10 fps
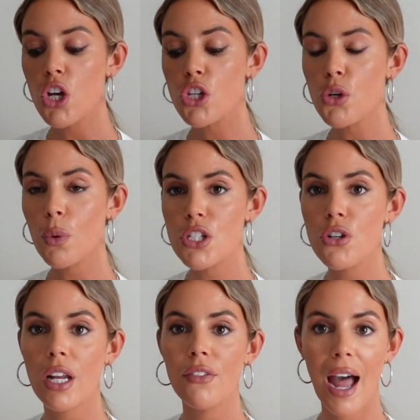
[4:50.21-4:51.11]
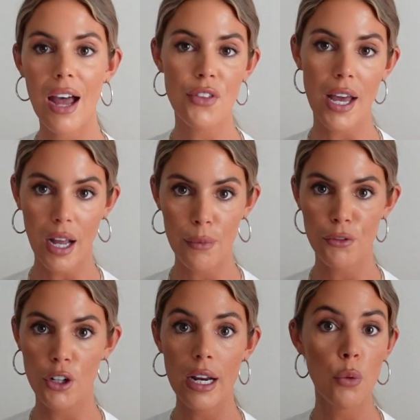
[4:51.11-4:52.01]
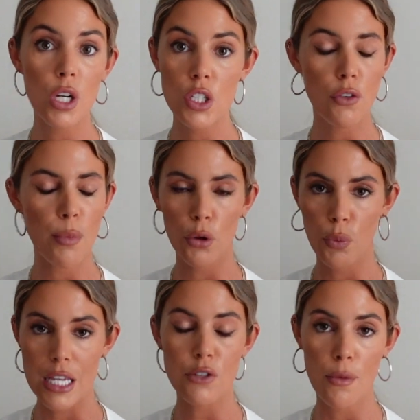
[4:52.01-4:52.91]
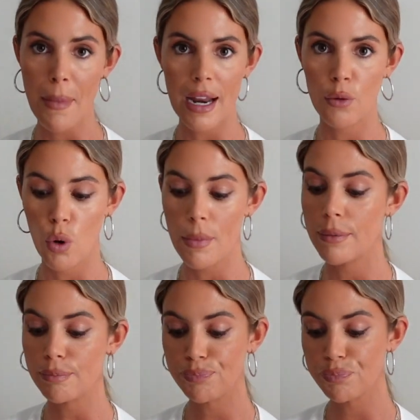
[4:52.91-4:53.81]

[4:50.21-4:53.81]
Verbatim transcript: So once you kind of have that comfort, and it works for both ways for men and women,